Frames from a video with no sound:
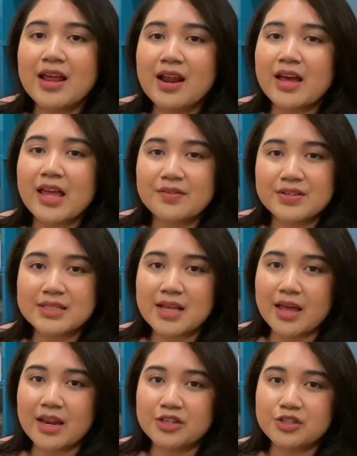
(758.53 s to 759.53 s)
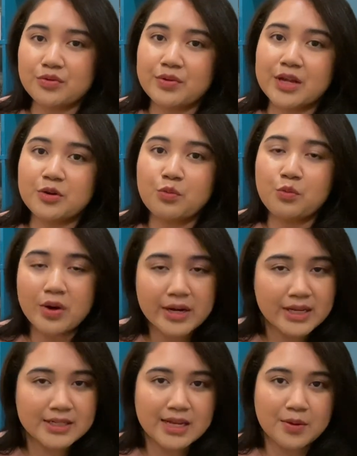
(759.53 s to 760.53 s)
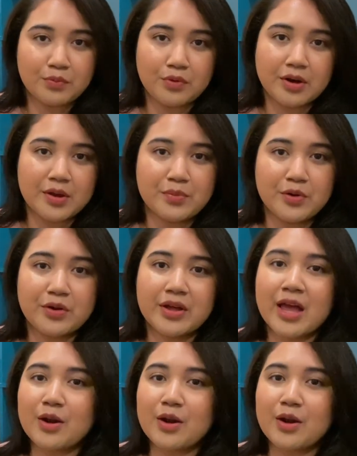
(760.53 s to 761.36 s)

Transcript: And I have decided to read one contemporary book